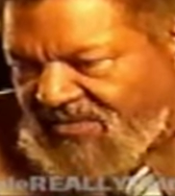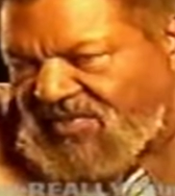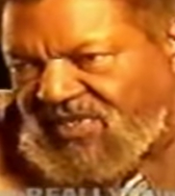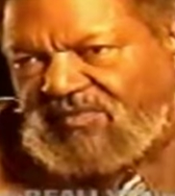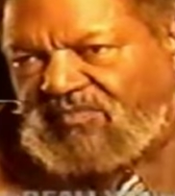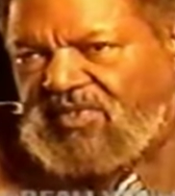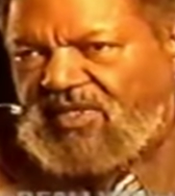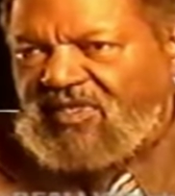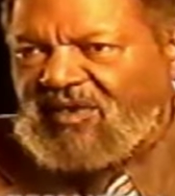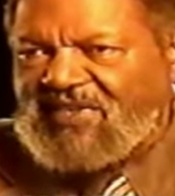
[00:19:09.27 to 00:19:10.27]
was
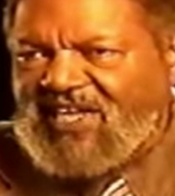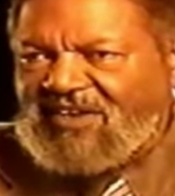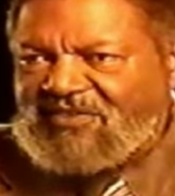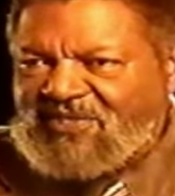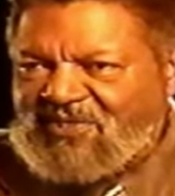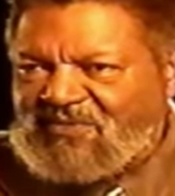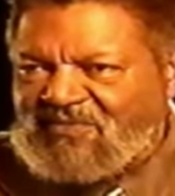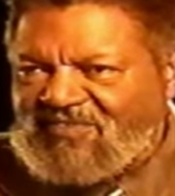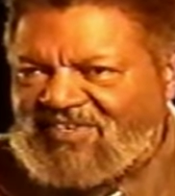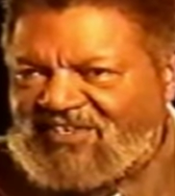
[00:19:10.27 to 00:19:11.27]
coming out too.
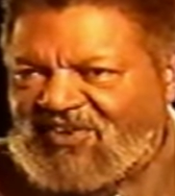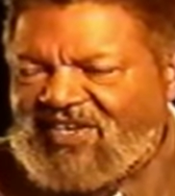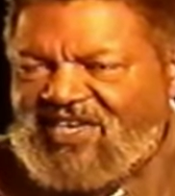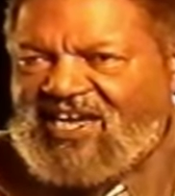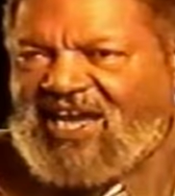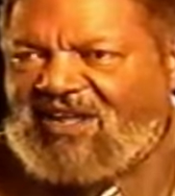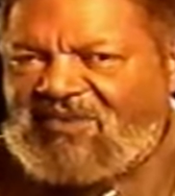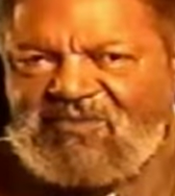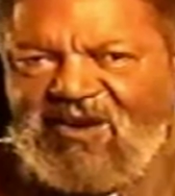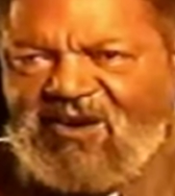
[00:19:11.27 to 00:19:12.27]
So he got
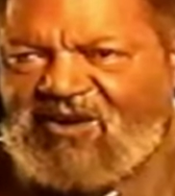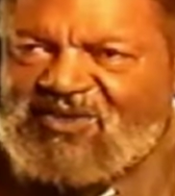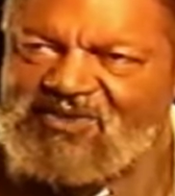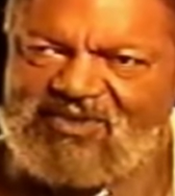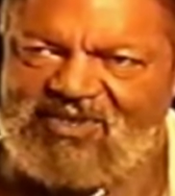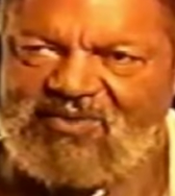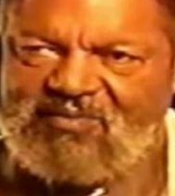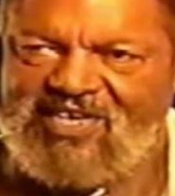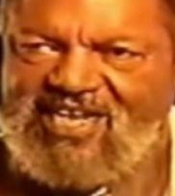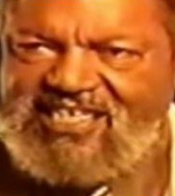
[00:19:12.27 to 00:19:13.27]
up and walked
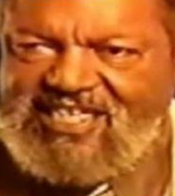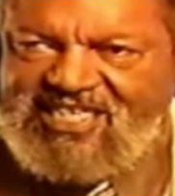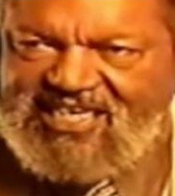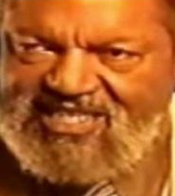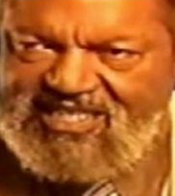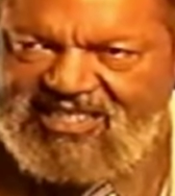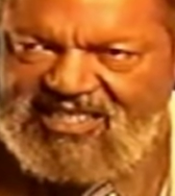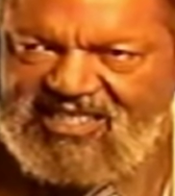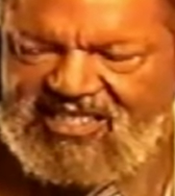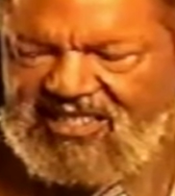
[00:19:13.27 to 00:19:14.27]
when I did
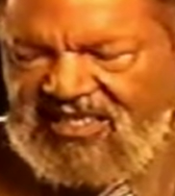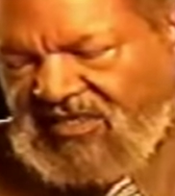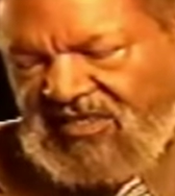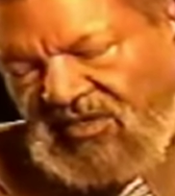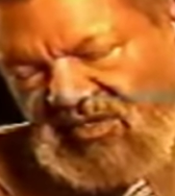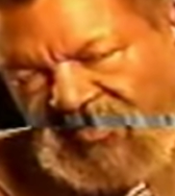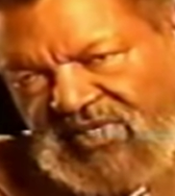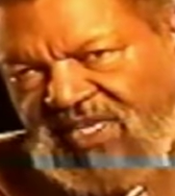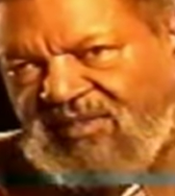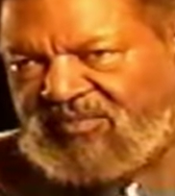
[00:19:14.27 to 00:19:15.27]
and then two or
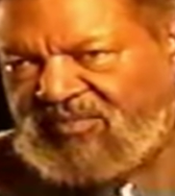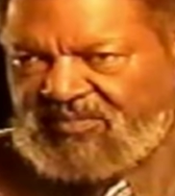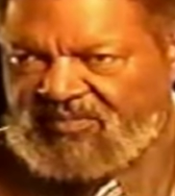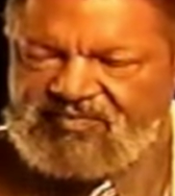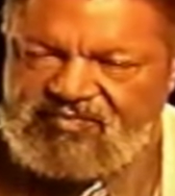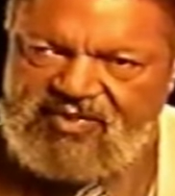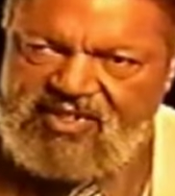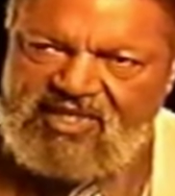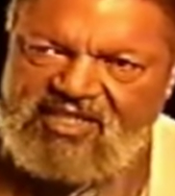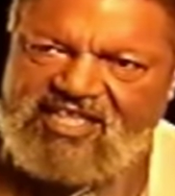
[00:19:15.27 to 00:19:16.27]
three other people.
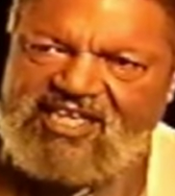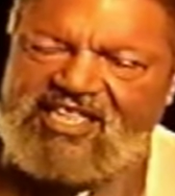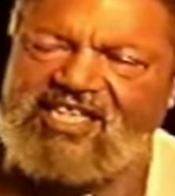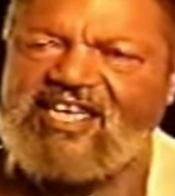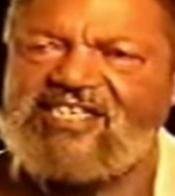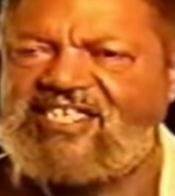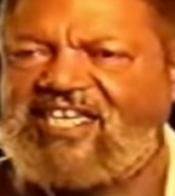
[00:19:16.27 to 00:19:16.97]
Then the next